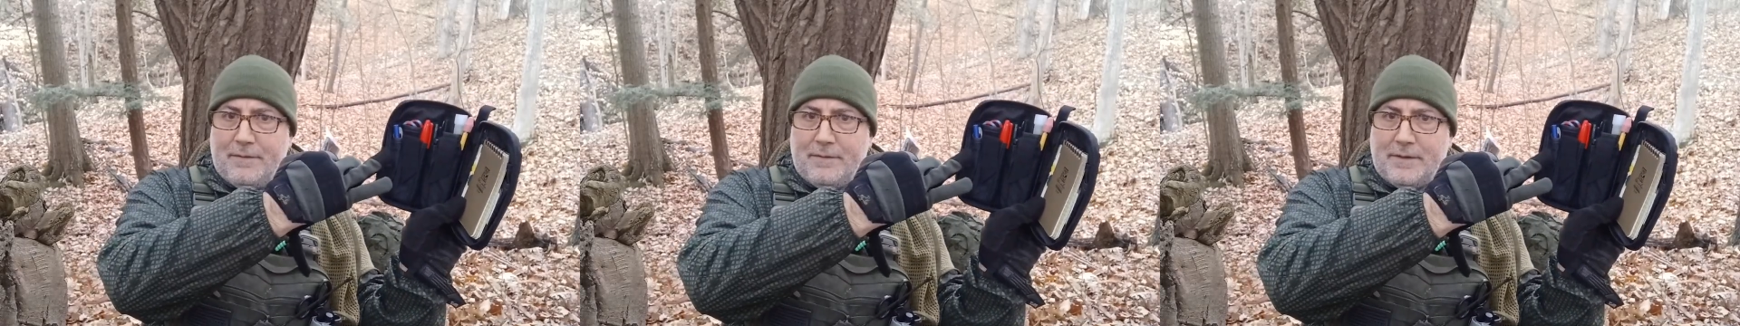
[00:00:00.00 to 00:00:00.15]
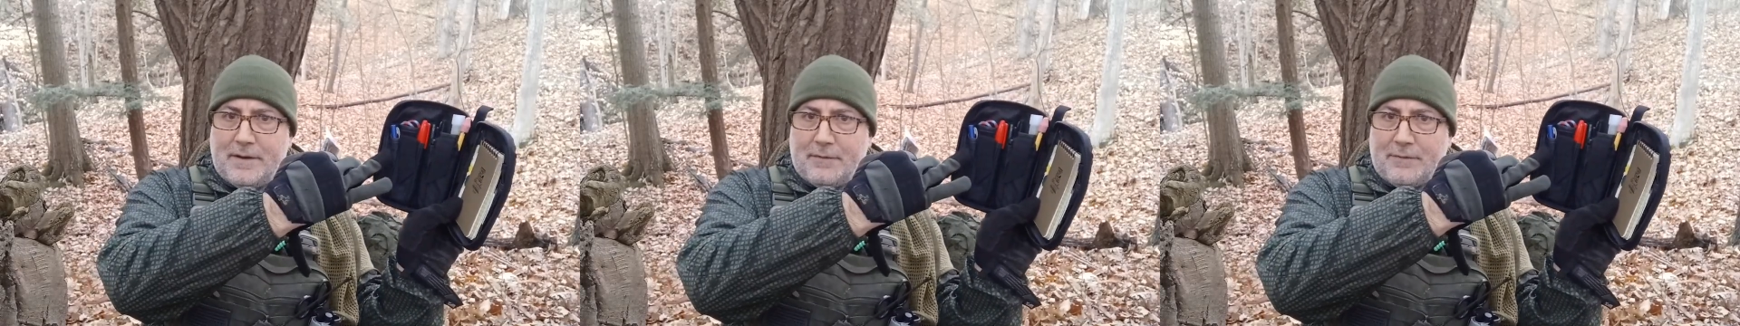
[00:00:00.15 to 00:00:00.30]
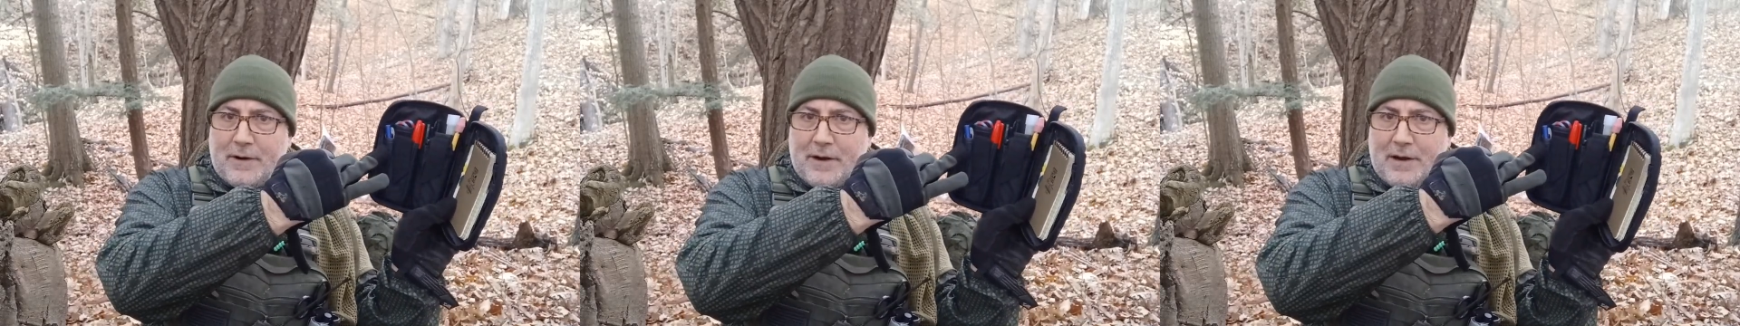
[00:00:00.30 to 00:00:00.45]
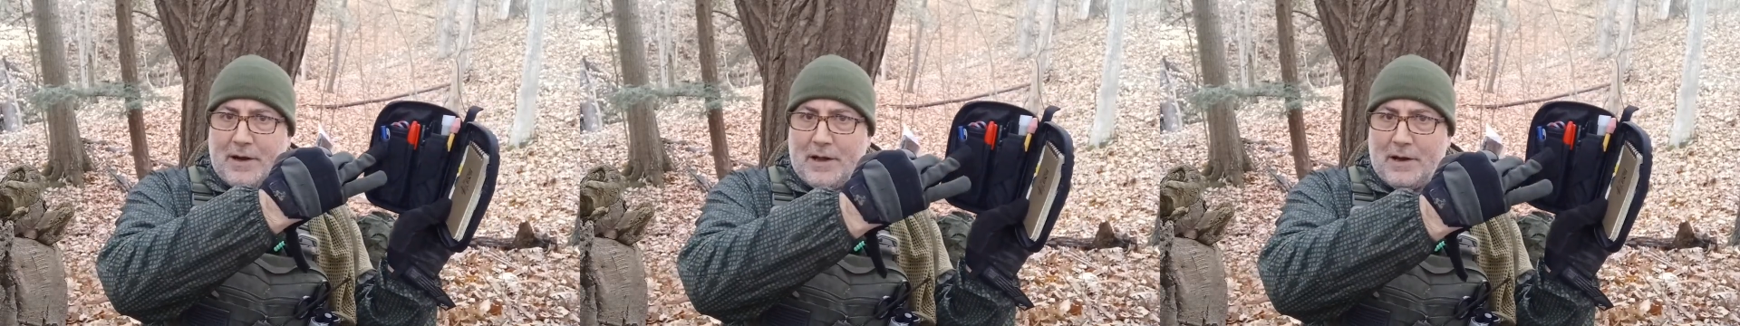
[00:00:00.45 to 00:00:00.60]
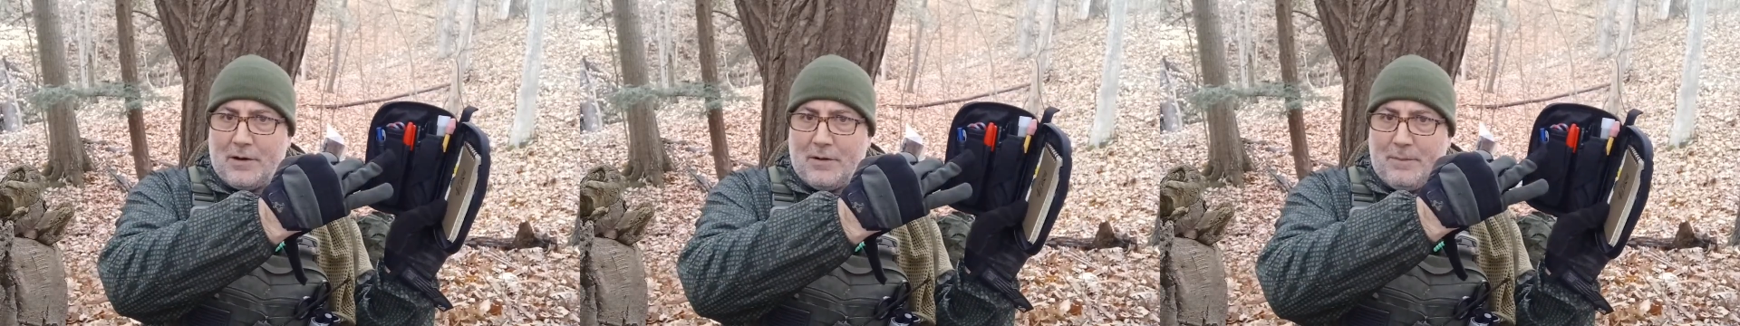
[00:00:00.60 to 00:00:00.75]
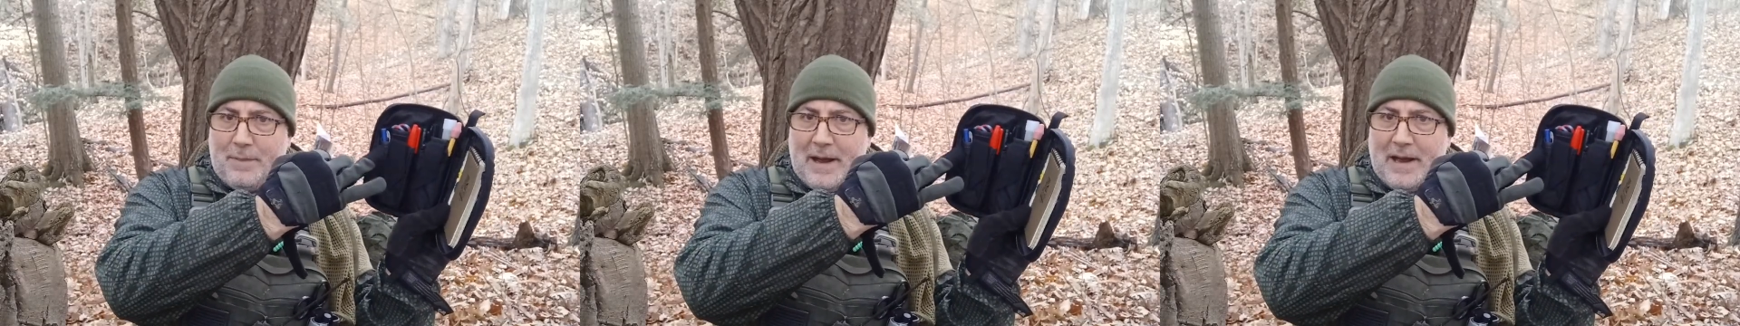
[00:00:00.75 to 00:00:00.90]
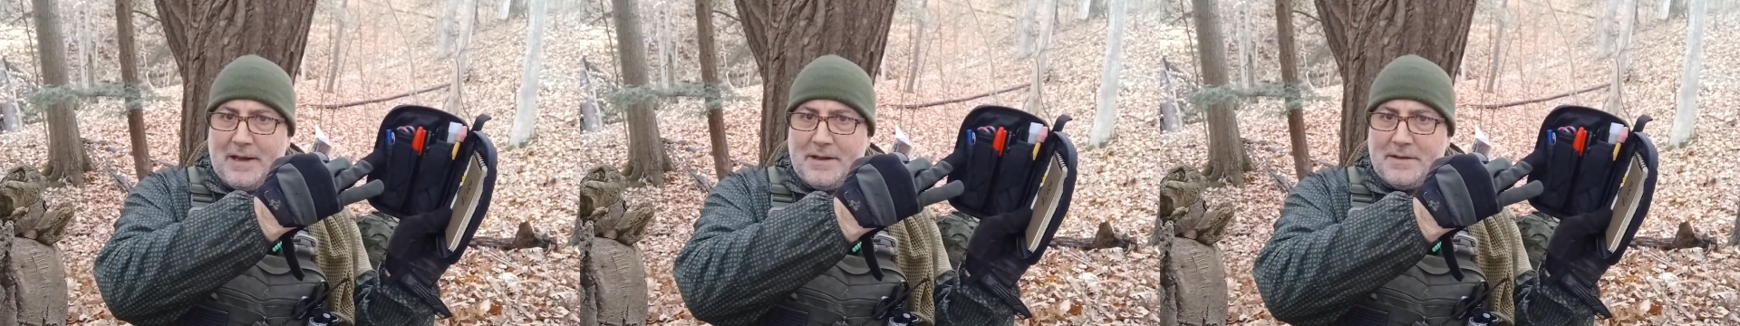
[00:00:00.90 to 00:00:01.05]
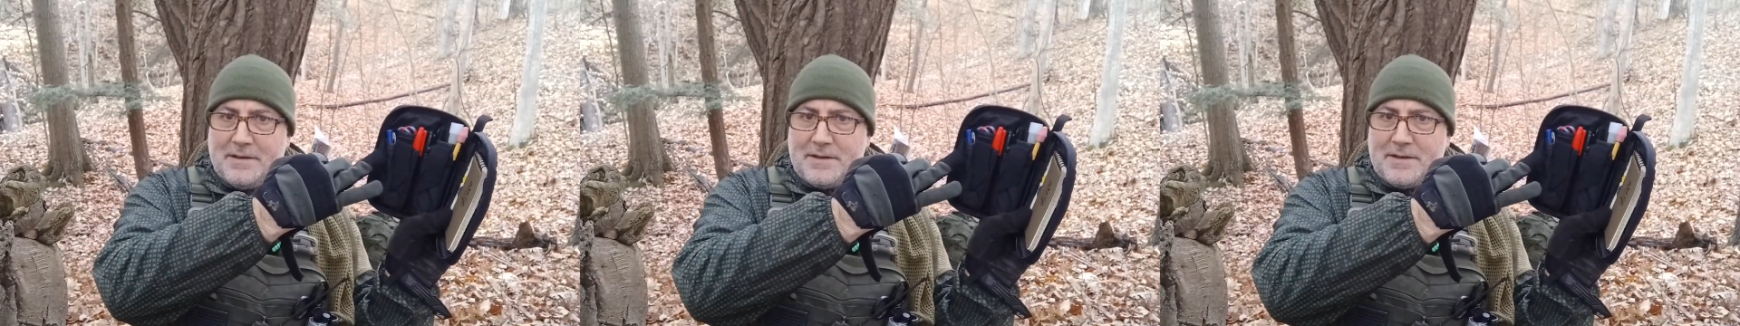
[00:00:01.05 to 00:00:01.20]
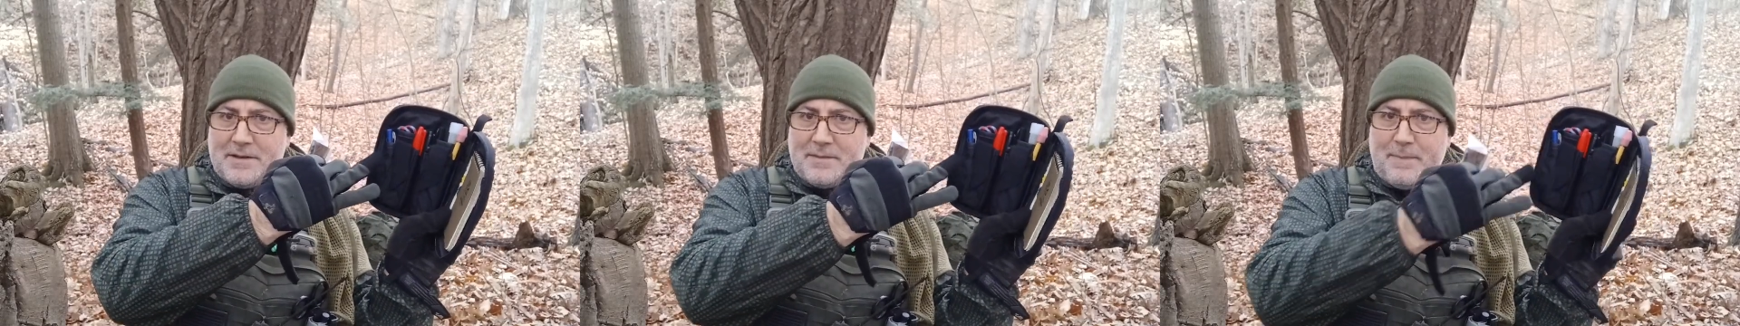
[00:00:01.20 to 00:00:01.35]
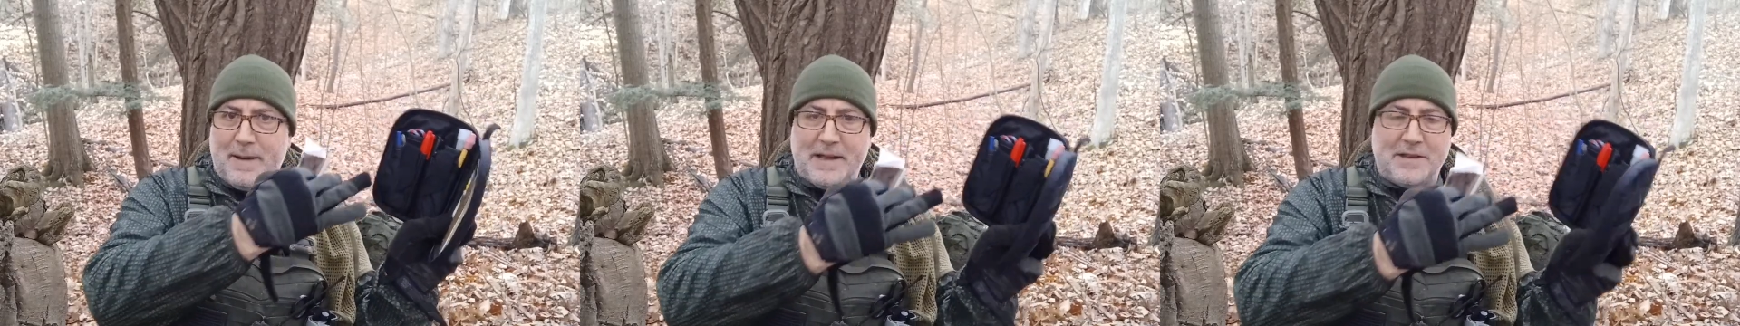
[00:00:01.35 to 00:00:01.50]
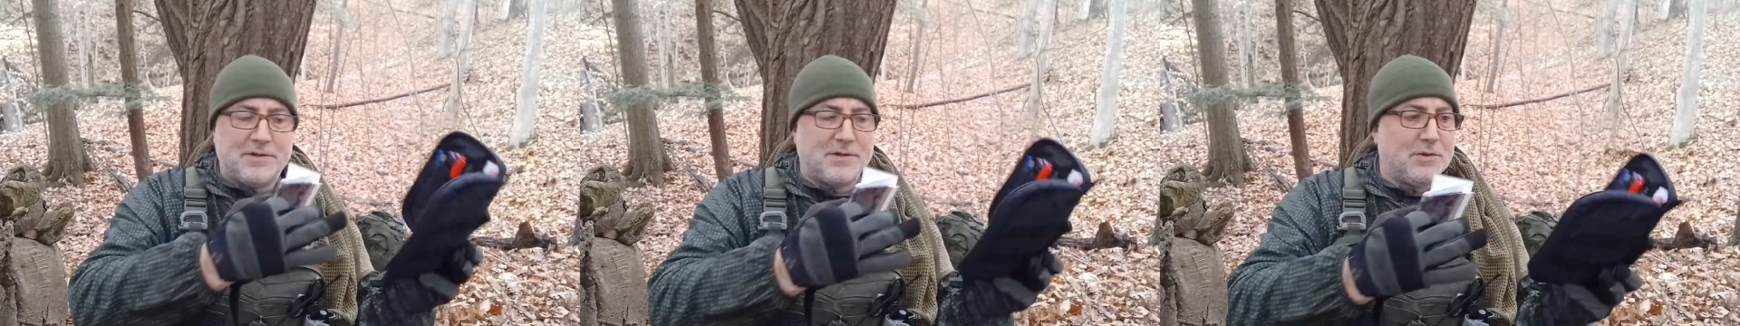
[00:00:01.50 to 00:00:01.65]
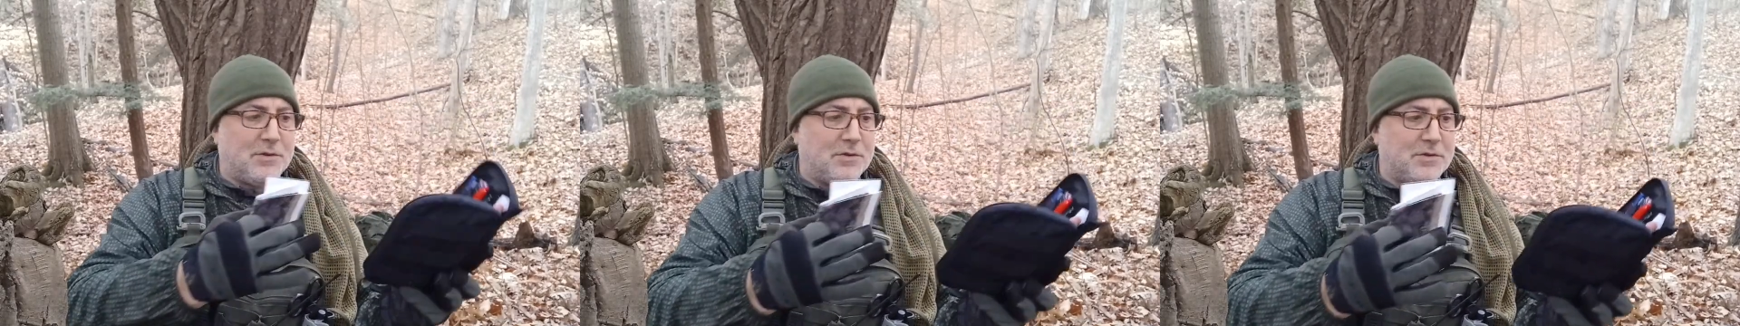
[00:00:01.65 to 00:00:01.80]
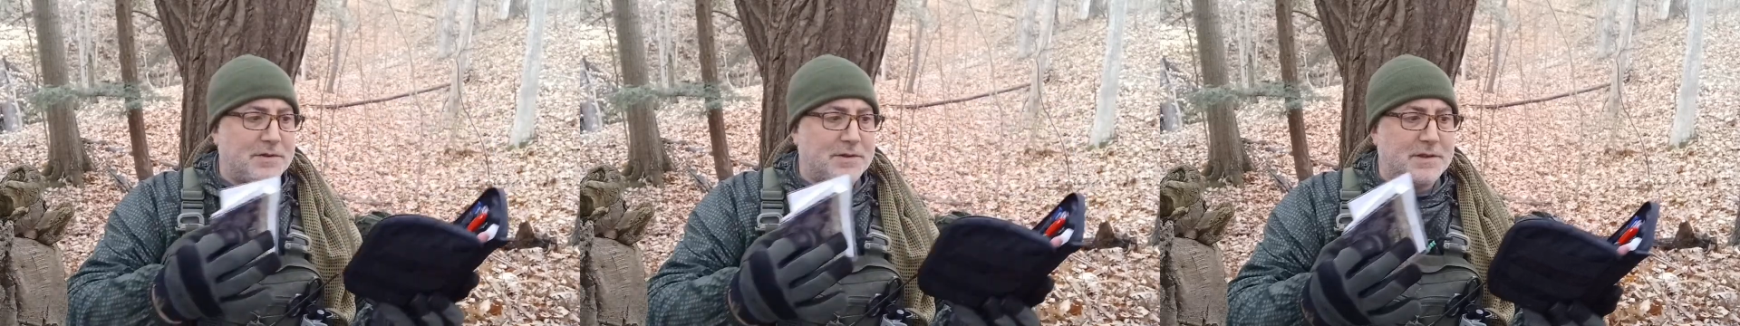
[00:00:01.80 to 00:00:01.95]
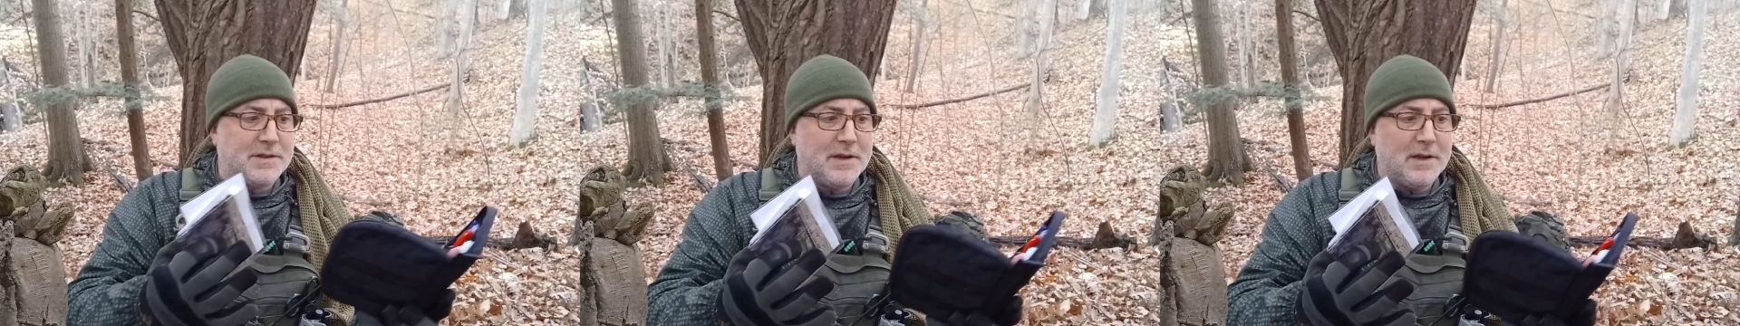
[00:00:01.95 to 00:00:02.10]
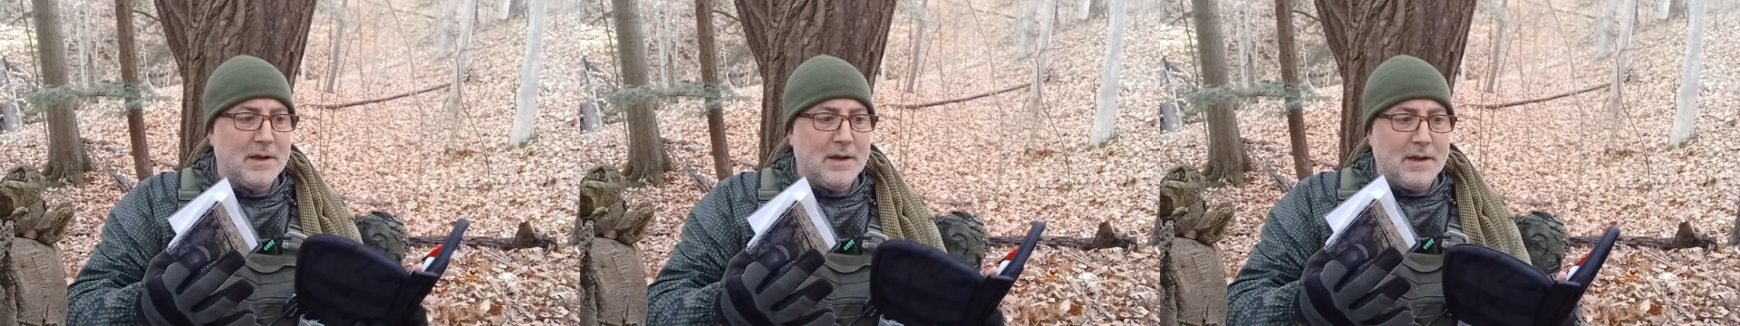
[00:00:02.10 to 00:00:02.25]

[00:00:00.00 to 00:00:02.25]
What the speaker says: different colored pens, pencils.